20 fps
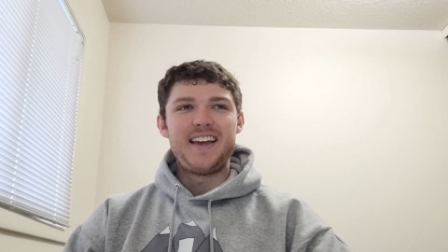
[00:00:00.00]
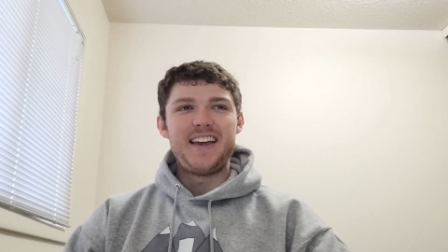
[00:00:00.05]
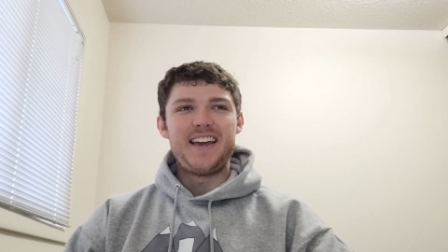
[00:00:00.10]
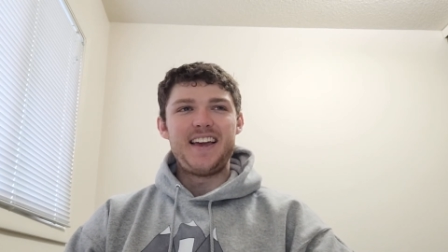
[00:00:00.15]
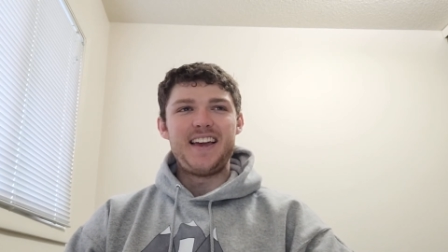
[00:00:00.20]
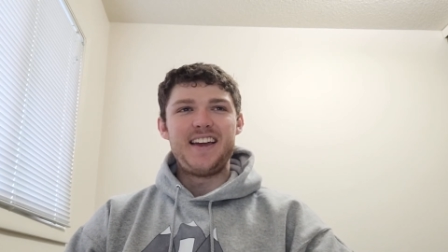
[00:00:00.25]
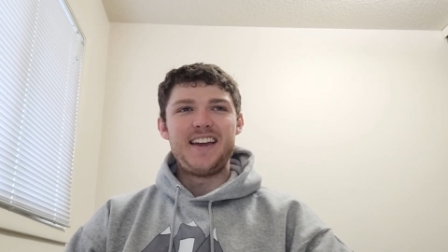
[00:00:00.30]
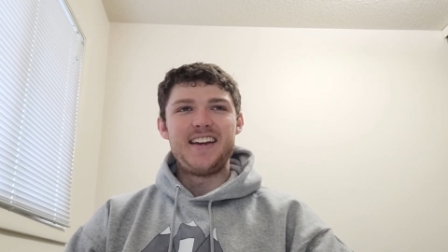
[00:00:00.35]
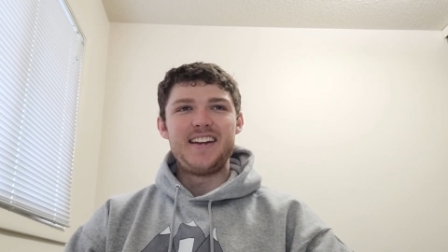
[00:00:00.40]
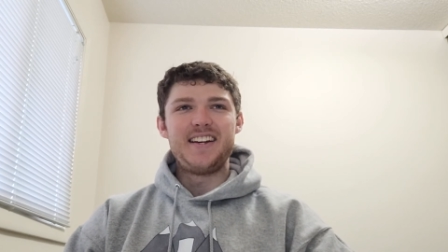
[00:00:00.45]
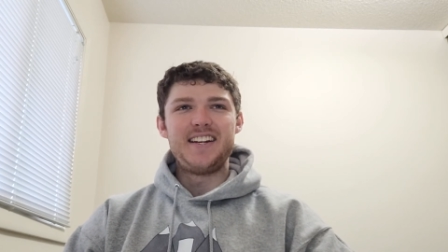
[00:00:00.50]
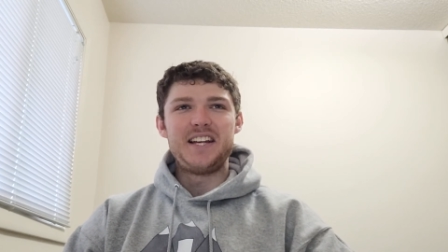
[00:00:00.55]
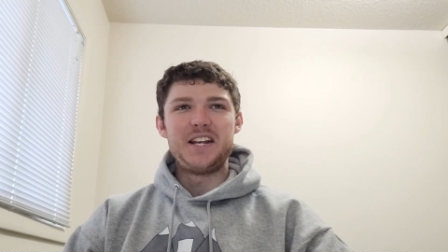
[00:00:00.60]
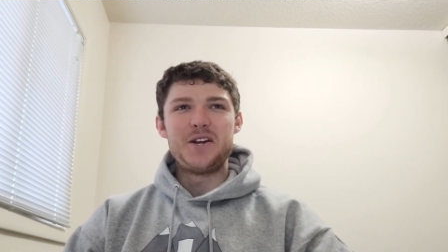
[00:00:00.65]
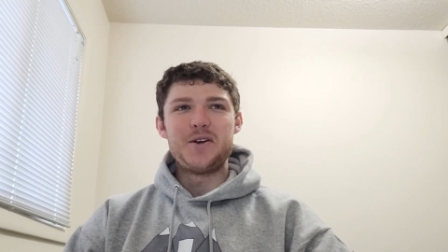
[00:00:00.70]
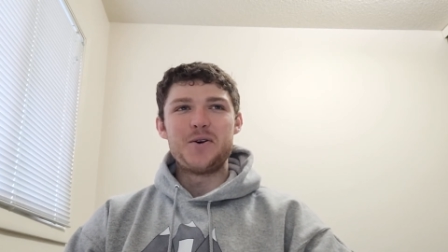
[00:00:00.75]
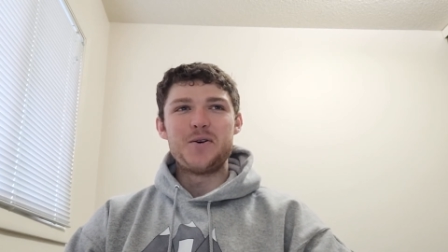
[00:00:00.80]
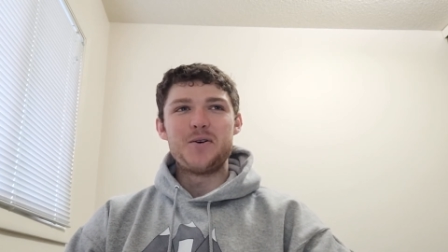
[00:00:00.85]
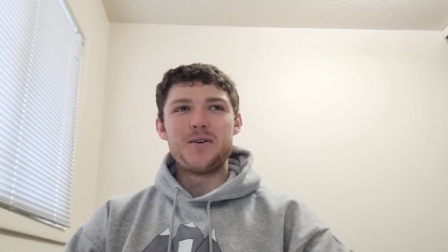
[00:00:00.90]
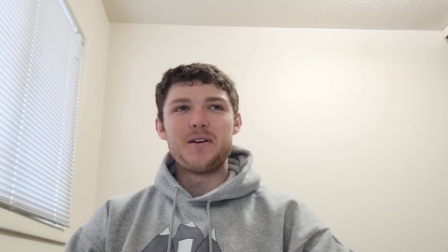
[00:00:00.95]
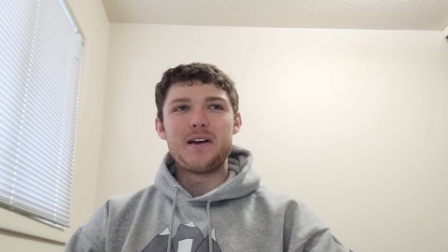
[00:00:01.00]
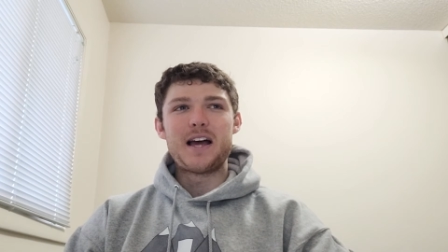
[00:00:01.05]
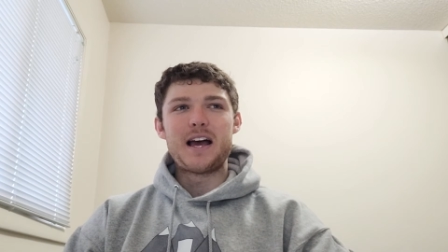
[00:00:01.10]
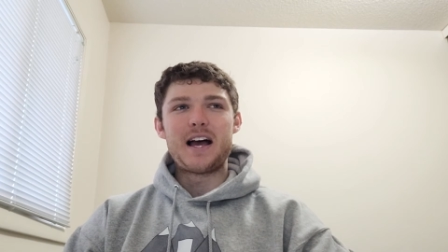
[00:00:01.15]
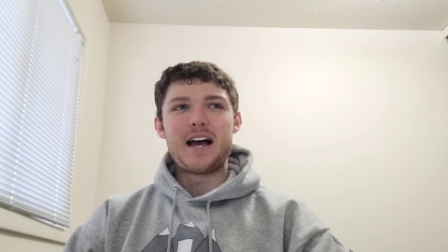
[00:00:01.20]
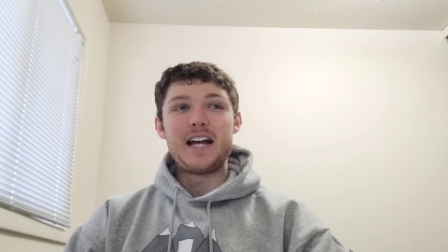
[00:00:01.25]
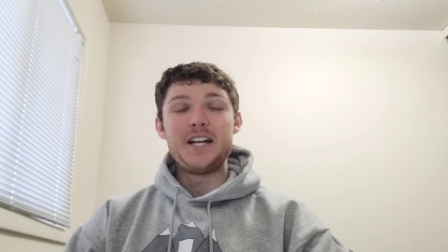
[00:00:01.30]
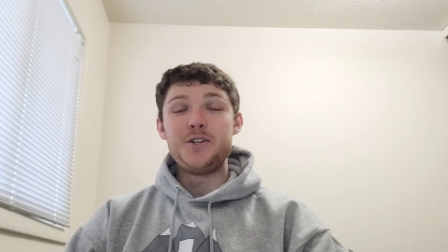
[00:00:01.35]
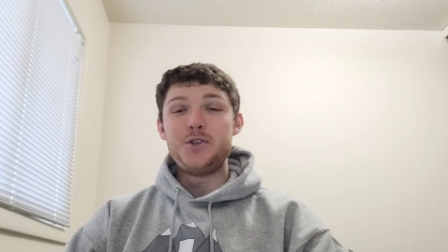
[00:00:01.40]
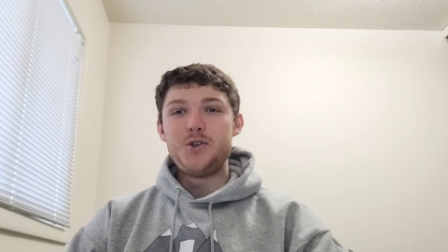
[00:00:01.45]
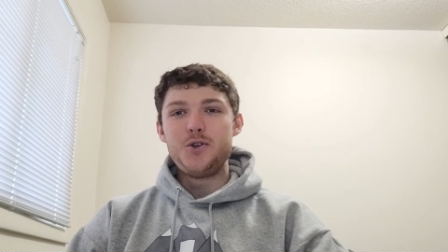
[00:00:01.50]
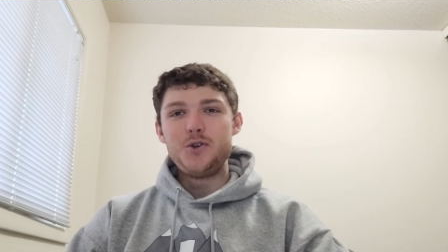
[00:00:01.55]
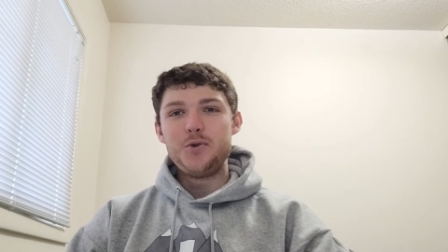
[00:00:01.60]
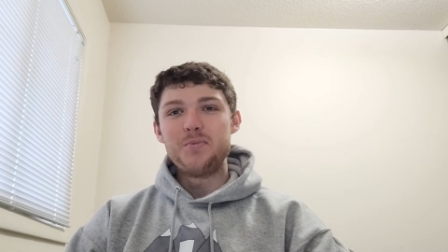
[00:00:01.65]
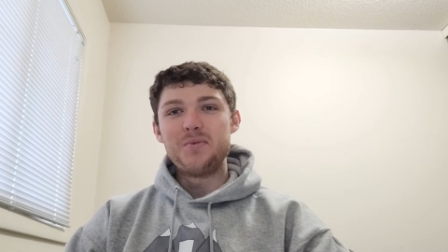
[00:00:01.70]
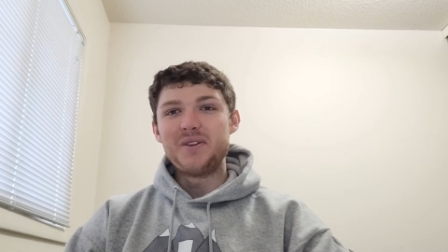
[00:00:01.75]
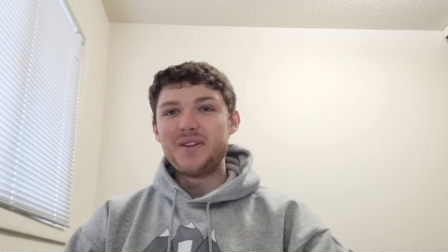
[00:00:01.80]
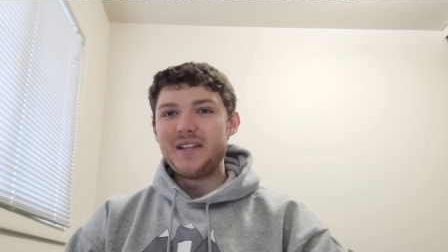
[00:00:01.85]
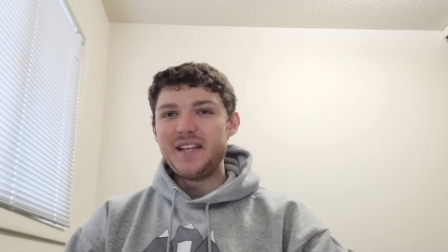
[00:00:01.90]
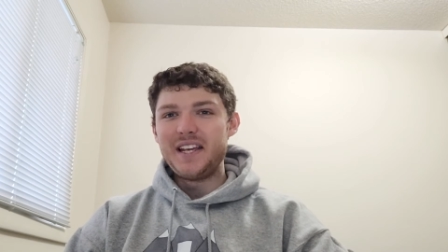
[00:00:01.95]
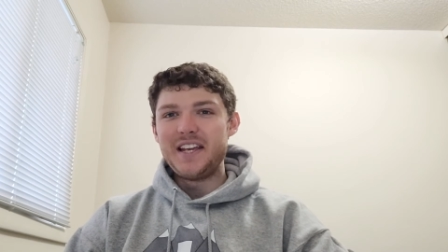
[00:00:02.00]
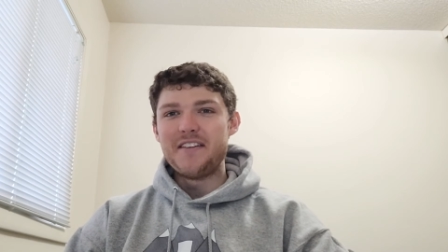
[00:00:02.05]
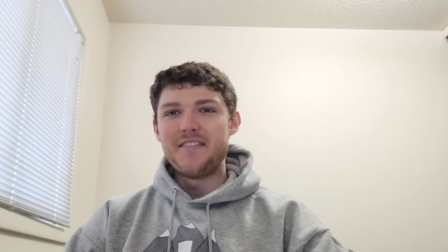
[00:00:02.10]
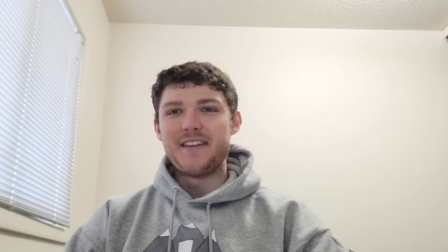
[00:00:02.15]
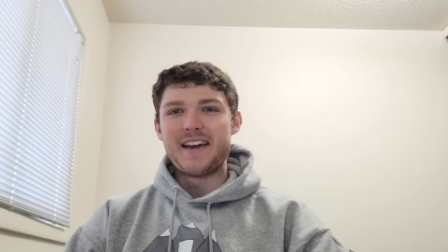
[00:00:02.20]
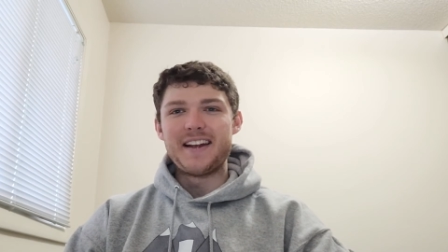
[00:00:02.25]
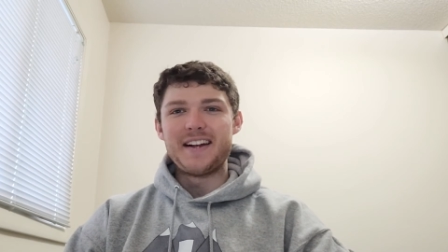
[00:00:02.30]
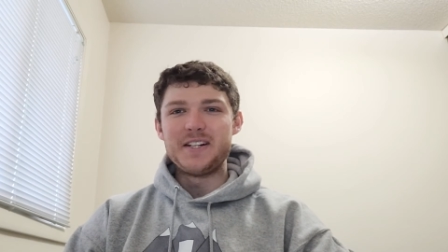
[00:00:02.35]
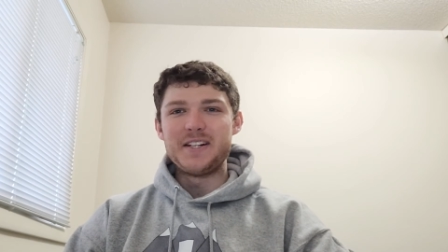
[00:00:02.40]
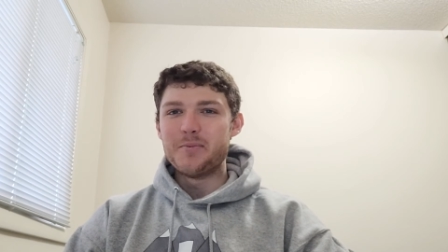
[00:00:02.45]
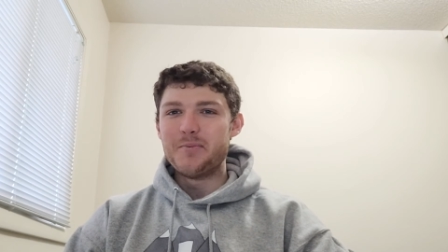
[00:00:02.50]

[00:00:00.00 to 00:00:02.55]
And, I do believe at its